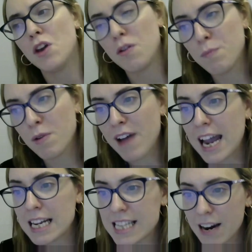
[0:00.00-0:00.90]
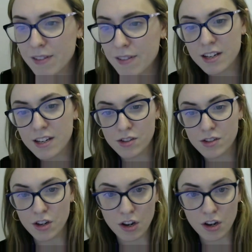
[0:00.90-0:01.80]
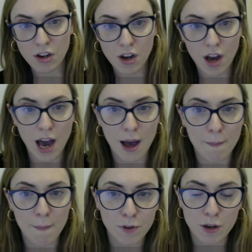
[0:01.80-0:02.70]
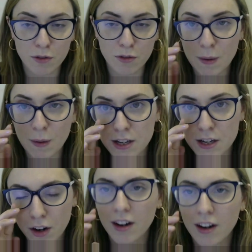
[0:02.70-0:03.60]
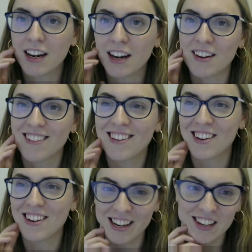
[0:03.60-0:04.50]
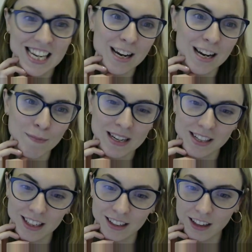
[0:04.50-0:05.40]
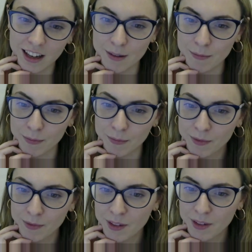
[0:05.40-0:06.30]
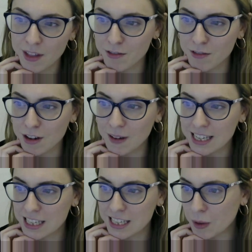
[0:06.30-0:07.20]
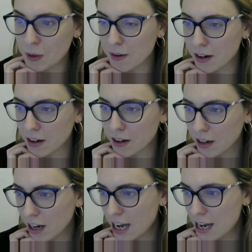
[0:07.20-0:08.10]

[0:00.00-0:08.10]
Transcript: who provide services to prison, or who did up until a few weeks ago when they were